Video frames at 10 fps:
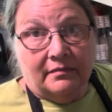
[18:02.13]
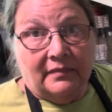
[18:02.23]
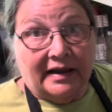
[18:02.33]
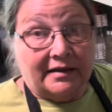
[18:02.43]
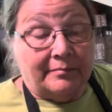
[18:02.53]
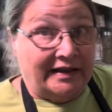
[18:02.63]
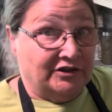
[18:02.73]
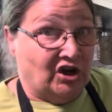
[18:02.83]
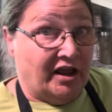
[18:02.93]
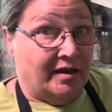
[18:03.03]
I can make
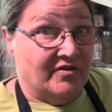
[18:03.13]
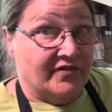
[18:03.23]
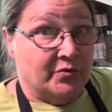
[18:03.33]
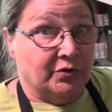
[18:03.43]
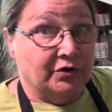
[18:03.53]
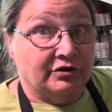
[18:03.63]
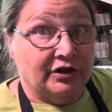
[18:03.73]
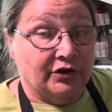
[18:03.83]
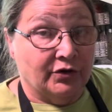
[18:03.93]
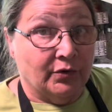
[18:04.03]
jam if I wanted
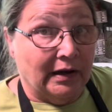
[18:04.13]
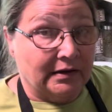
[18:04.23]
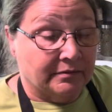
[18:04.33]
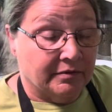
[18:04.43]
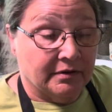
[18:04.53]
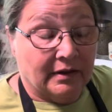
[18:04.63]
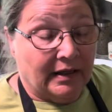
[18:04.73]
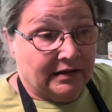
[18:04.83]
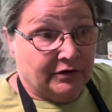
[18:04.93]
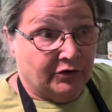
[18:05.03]
to.
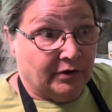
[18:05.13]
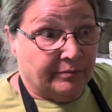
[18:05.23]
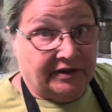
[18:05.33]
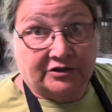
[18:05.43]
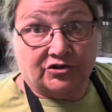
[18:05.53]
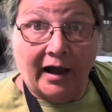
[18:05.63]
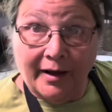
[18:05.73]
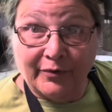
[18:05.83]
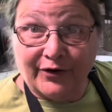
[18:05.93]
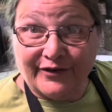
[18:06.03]
I can do a peach
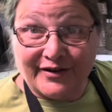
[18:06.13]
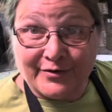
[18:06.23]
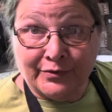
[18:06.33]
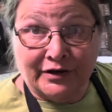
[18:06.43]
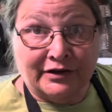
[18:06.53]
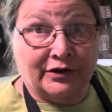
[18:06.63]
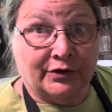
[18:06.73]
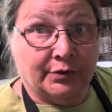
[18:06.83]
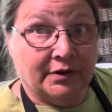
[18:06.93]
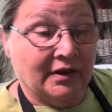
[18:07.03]
cobbler if I wanted
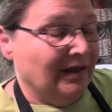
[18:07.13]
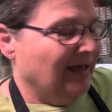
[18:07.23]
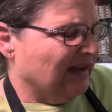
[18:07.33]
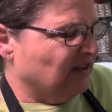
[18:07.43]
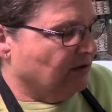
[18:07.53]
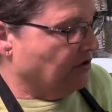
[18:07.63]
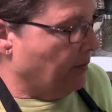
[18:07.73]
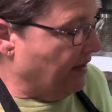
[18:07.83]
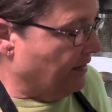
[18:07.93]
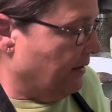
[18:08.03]
to. I could do so
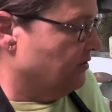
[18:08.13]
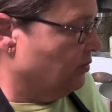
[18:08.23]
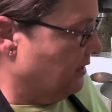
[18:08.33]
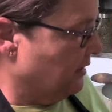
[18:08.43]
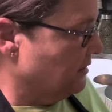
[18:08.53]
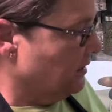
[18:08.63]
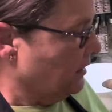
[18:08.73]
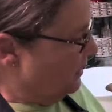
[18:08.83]
many things with these.